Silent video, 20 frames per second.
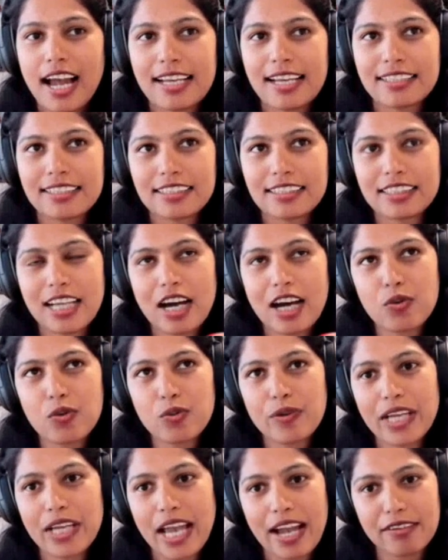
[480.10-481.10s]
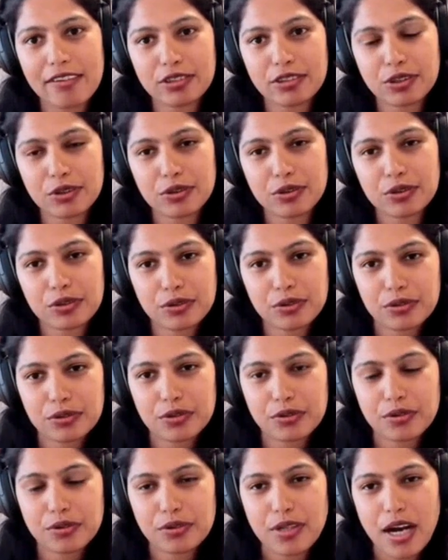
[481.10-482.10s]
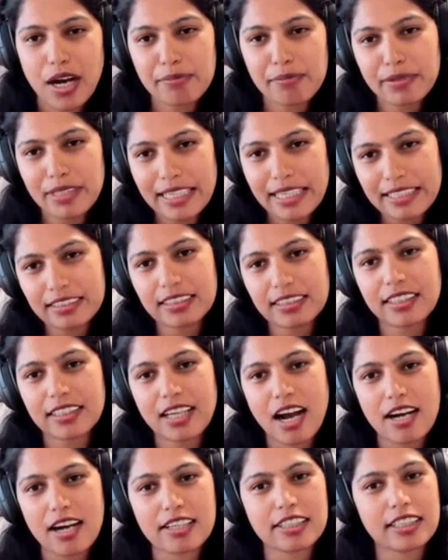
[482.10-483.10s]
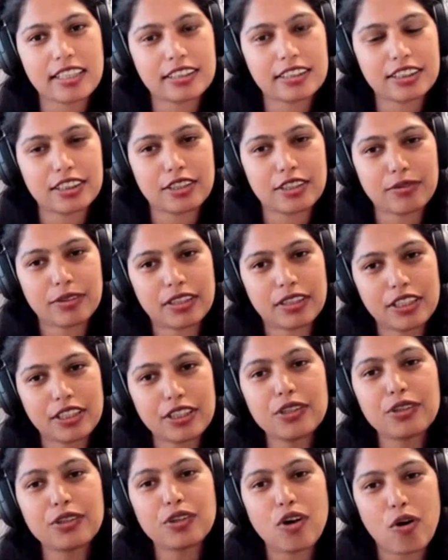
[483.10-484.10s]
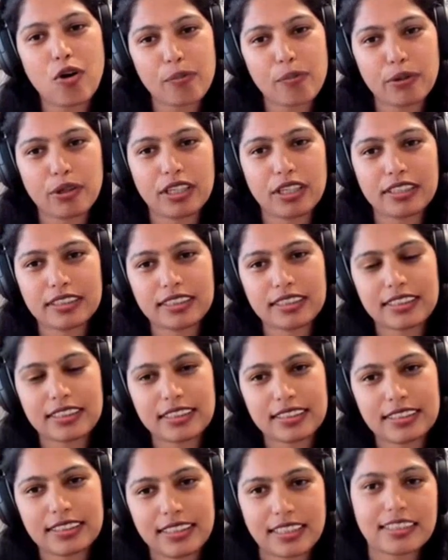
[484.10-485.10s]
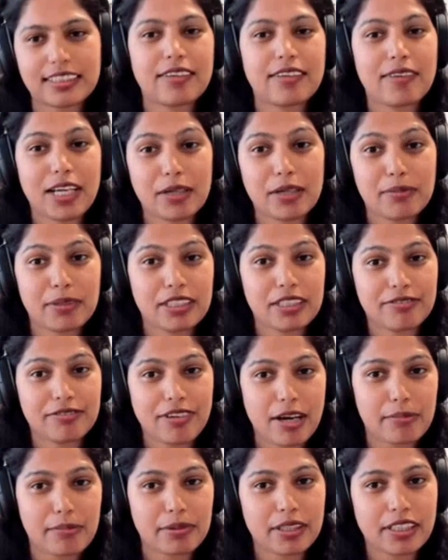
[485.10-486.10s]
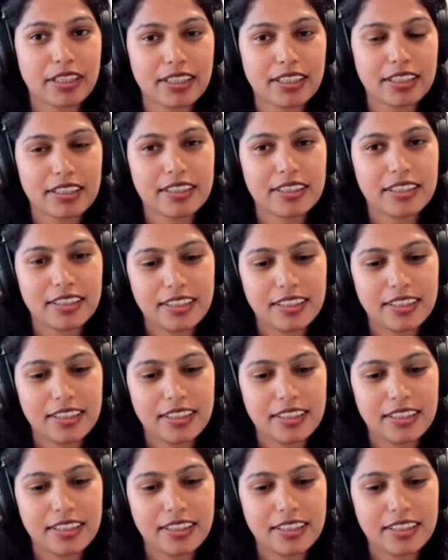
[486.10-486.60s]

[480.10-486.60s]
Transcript: and now we have to update that architecture with the new components that's available in Fabric.